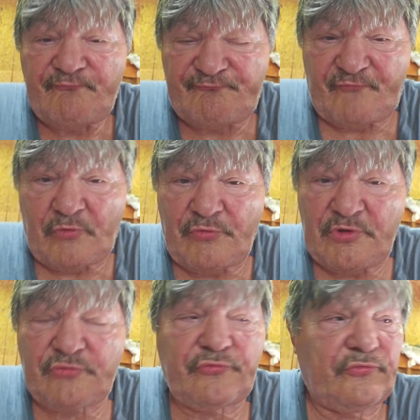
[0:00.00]
through
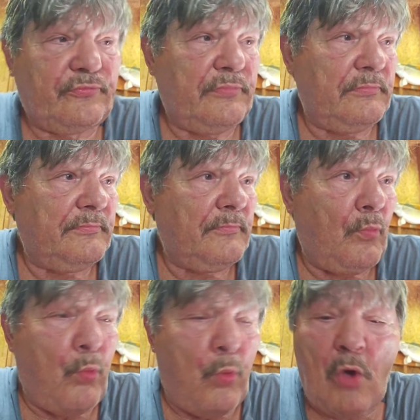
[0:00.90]
this
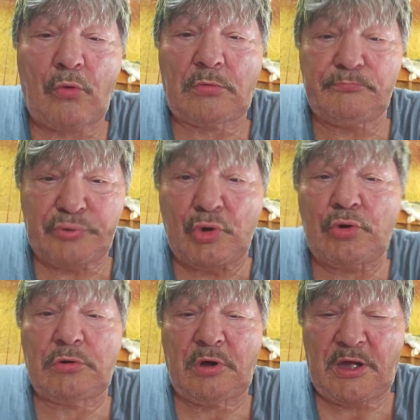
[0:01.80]
woke
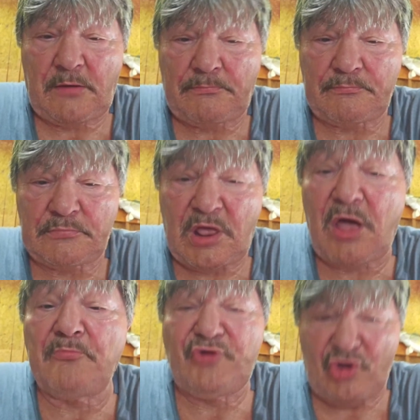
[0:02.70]
bullcrap,
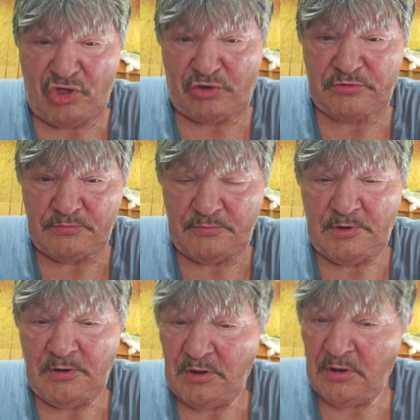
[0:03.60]
I'm done.
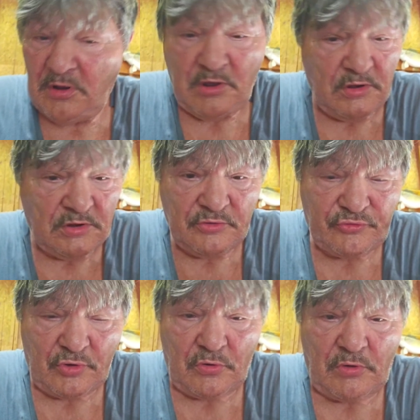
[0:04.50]

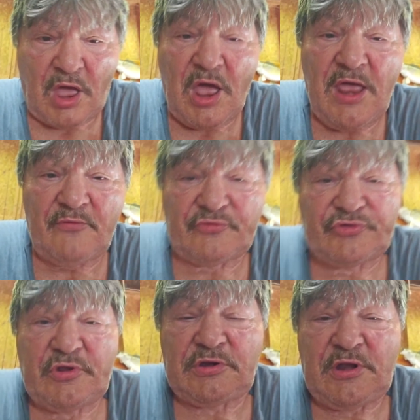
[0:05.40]
So I haven't
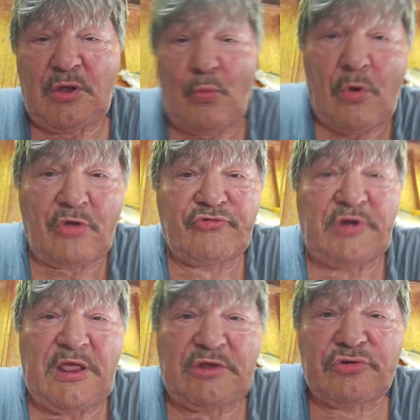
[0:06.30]
sat down and watched a
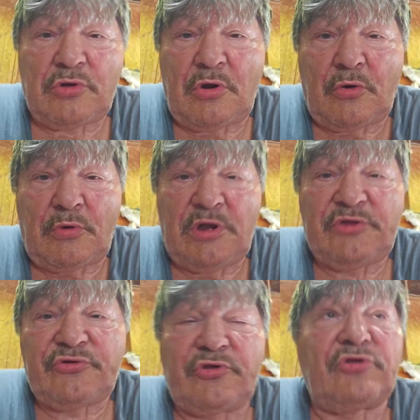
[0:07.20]
NASCAR
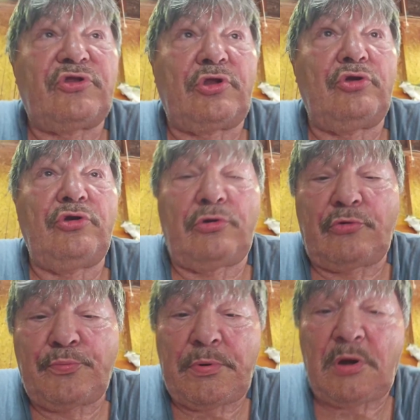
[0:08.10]
race in 10
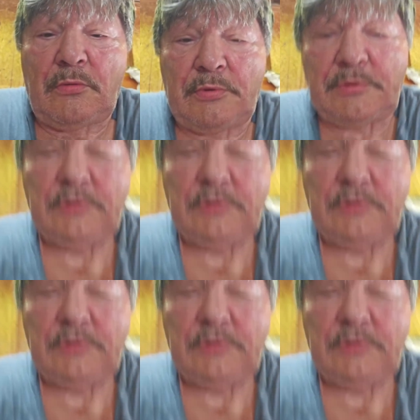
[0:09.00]
years probably.